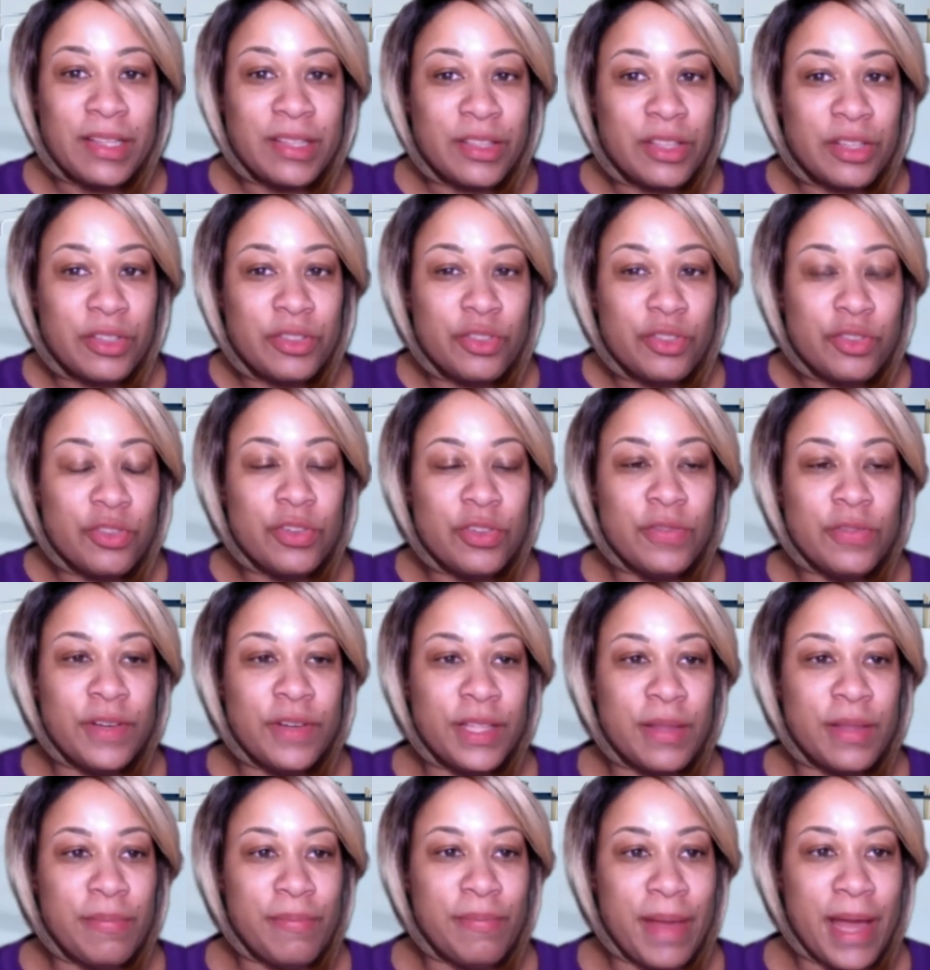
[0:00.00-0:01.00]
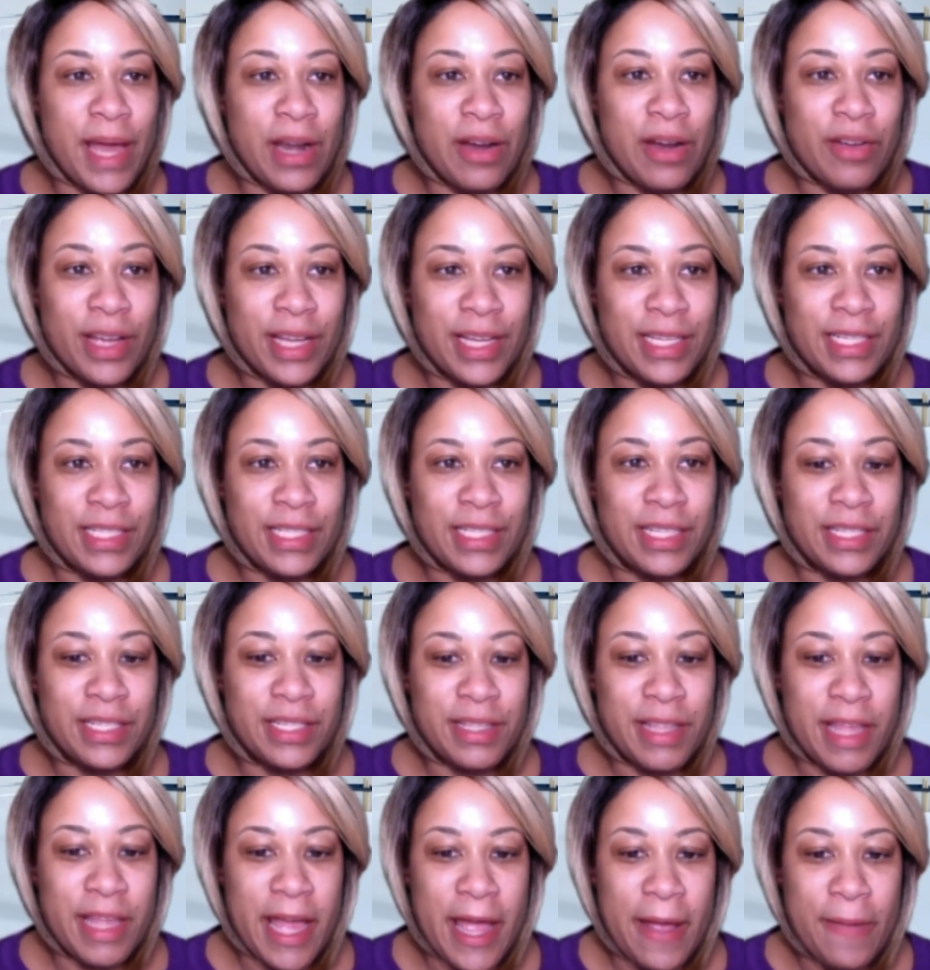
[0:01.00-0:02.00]
the truth of the matter is
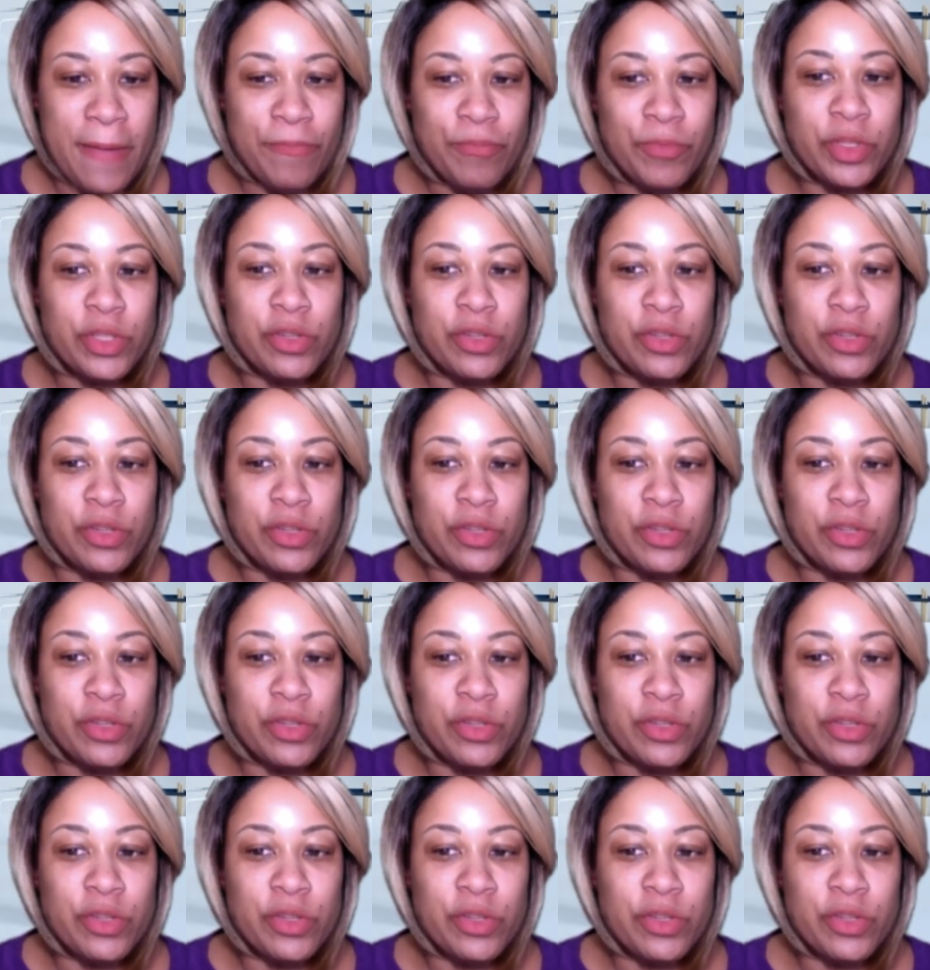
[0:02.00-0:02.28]
that